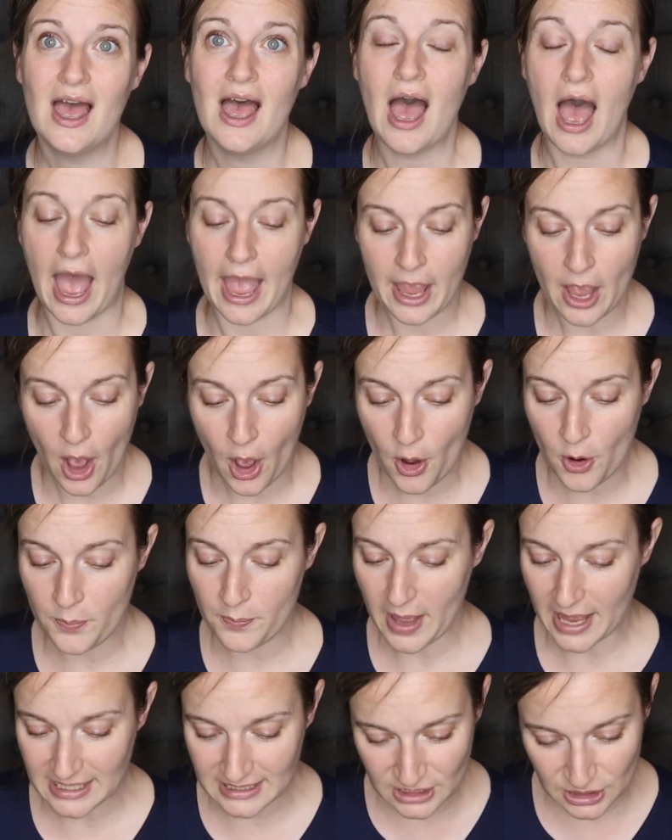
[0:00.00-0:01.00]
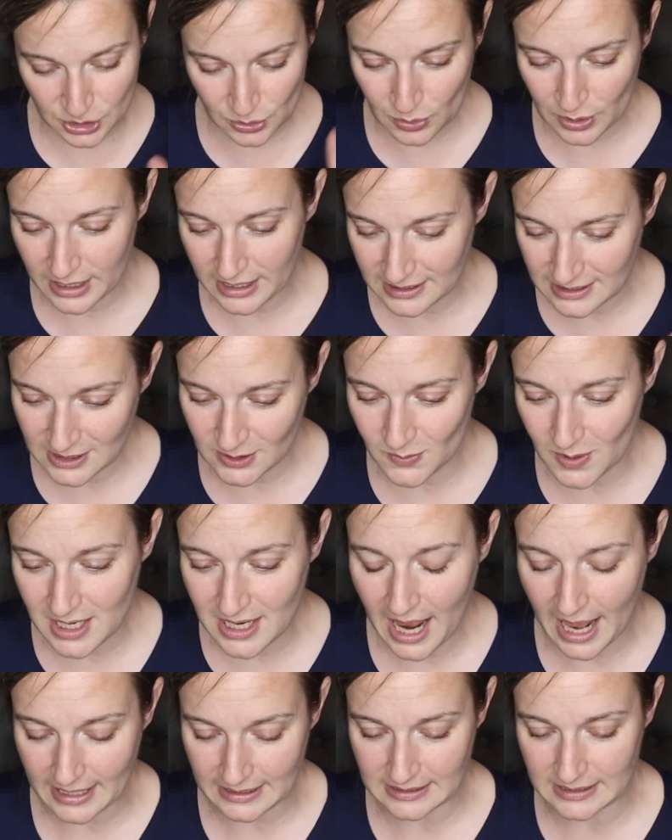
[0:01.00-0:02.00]
I hope, as short and sweet
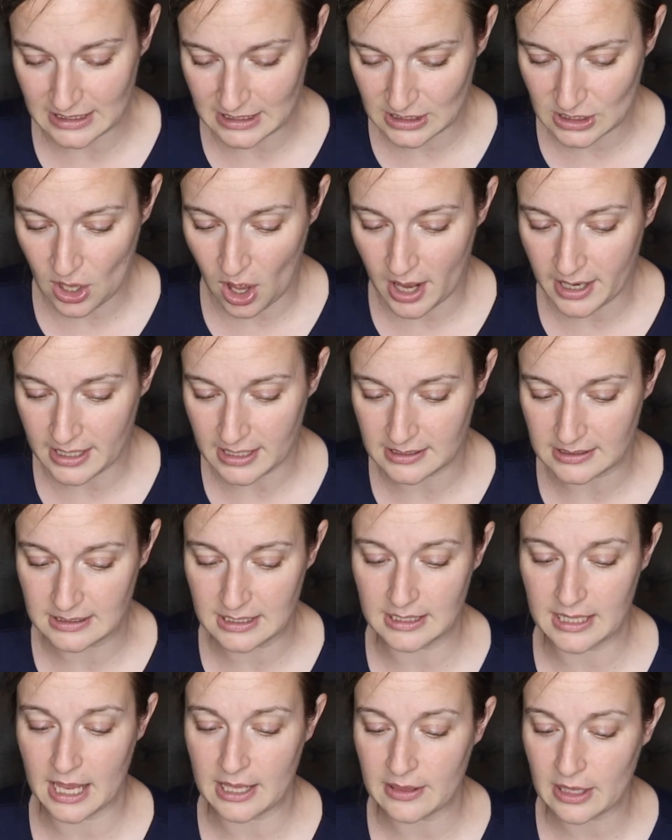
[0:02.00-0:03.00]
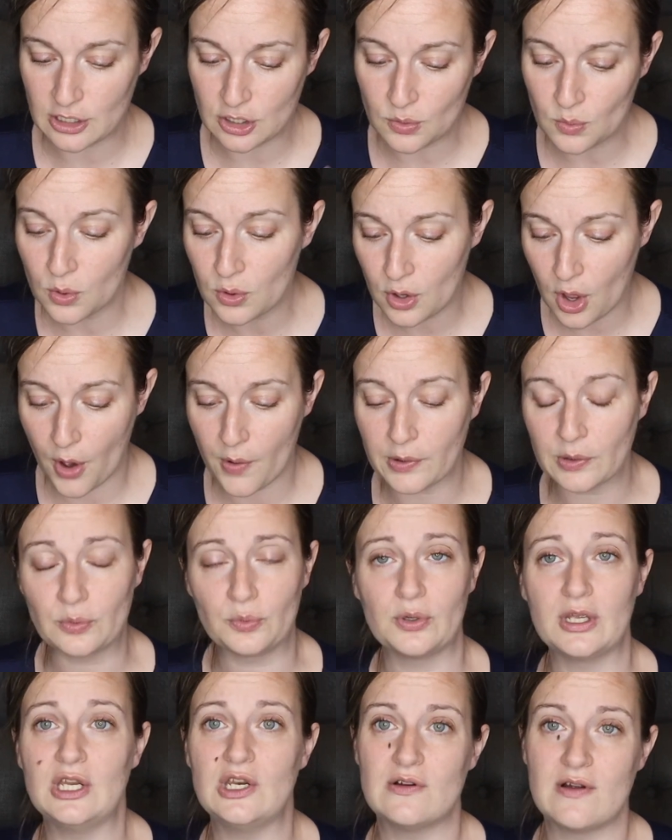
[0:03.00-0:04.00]
as this thought is today, that you will go and
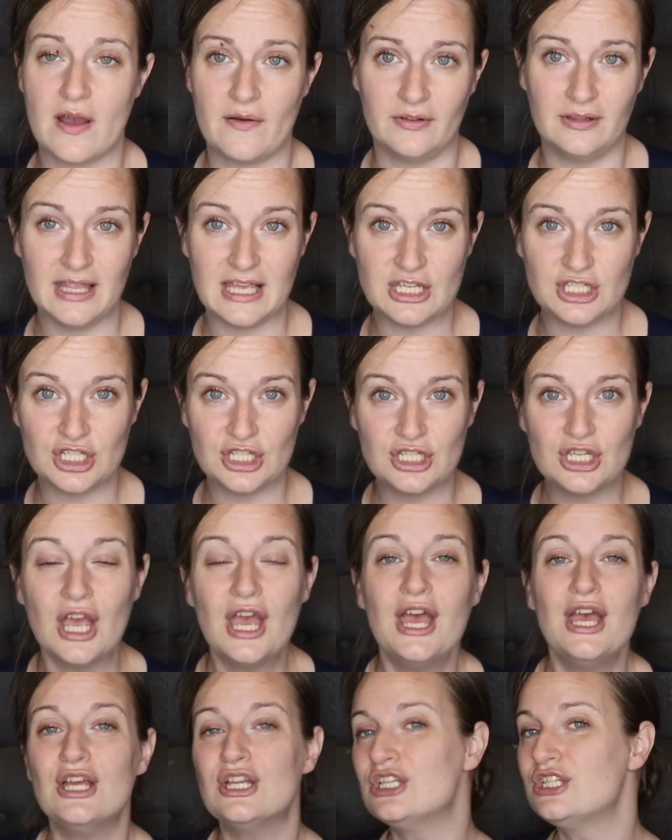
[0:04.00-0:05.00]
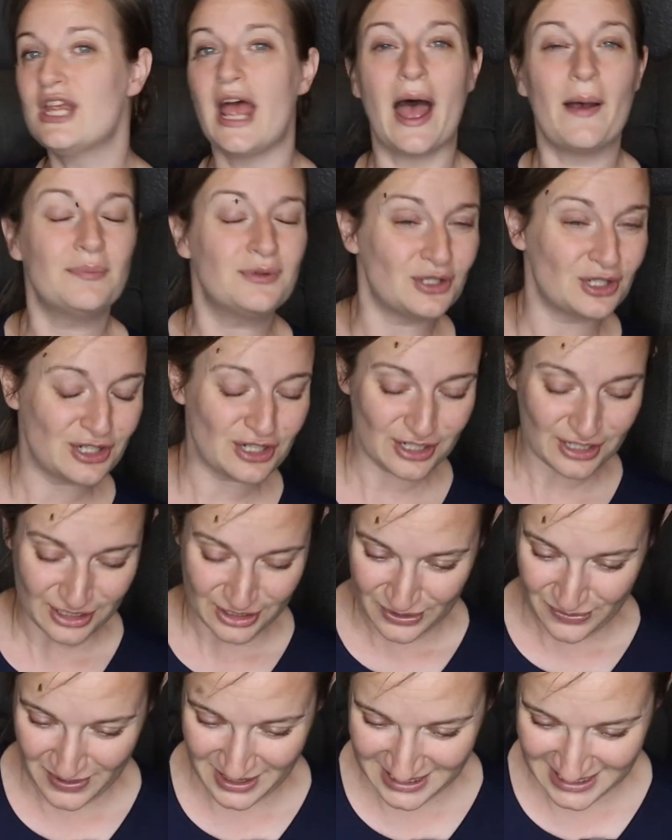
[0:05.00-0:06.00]
read Revelation chapter
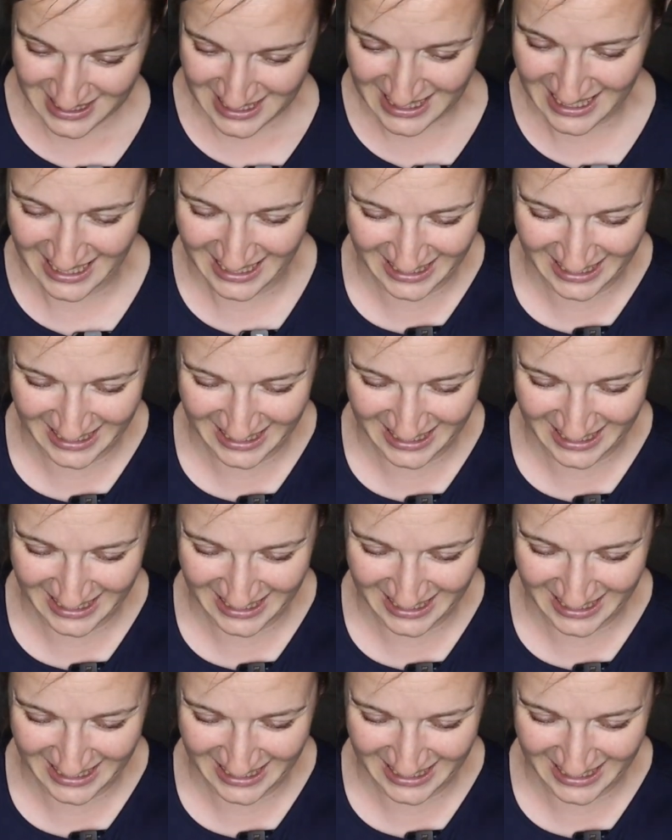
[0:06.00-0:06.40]
20,